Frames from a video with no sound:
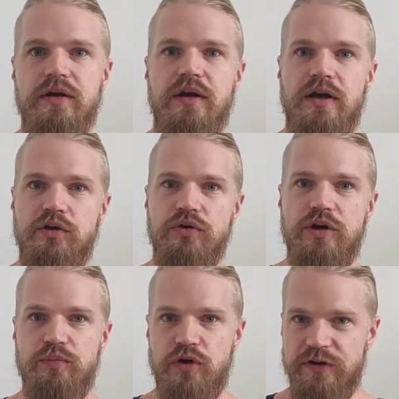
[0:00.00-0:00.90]
And could
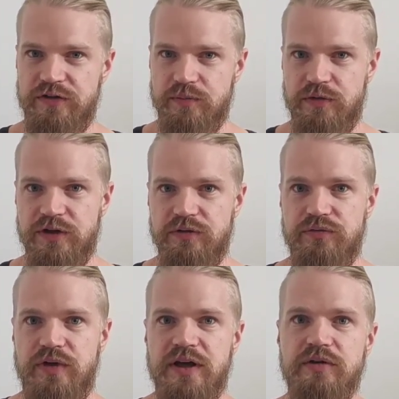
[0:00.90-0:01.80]
I possibly
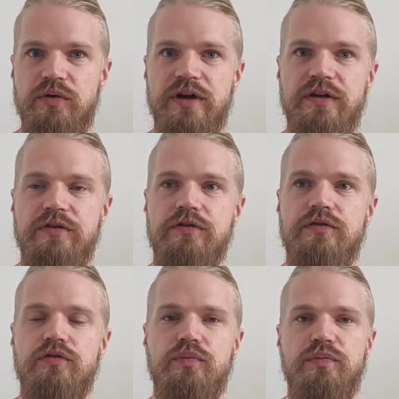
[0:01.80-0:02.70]
find ways
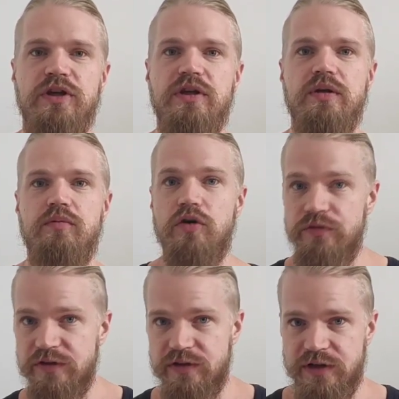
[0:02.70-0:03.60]
to be more
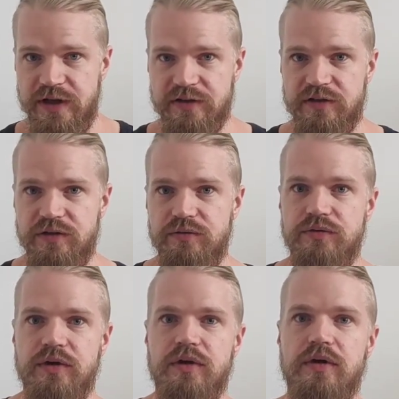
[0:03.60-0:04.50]
physically
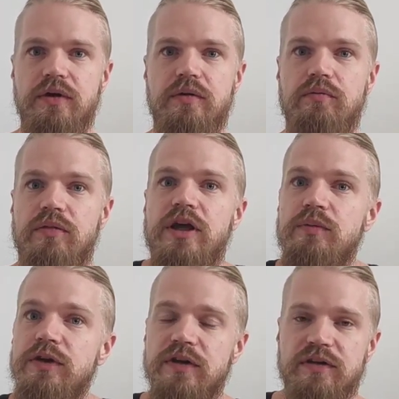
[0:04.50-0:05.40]
active?
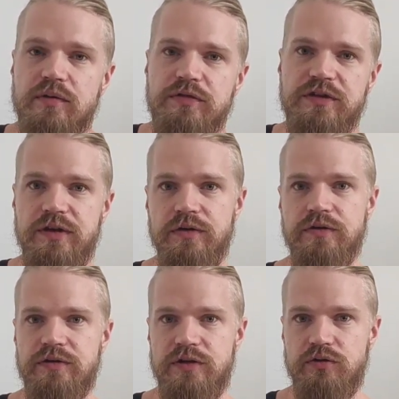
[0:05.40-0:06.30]
Maybe there's some
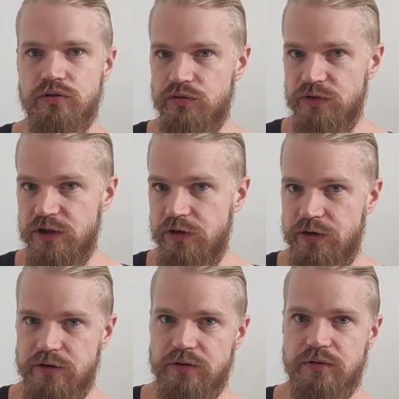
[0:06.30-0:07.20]
skills that you could
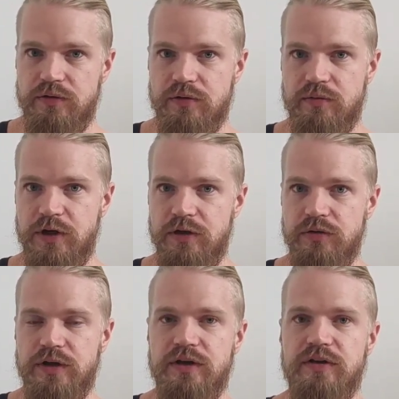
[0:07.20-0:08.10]
relearn by
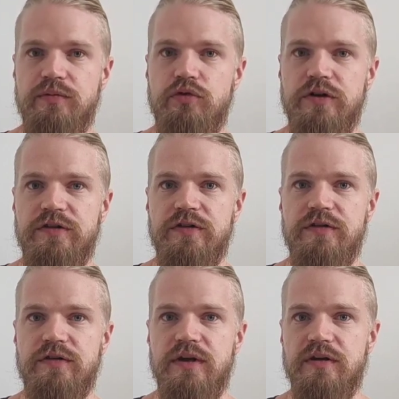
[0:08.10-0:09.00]
looking at this
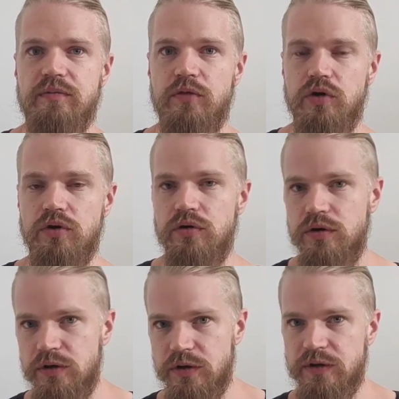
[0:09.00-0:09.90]
process. It's more
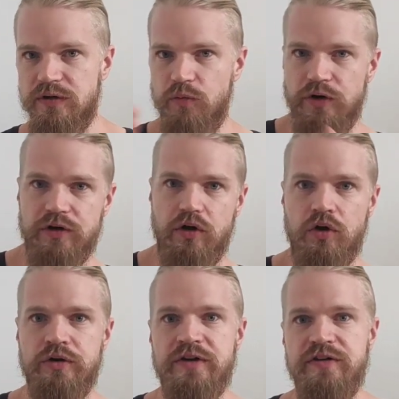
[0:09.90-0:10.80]
an
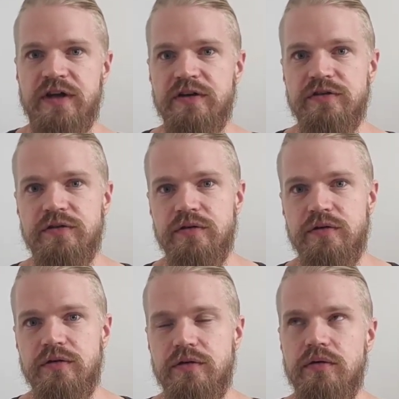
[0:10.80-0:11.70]

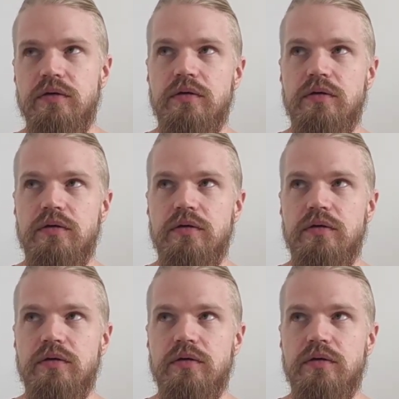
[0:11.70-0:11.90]
orientational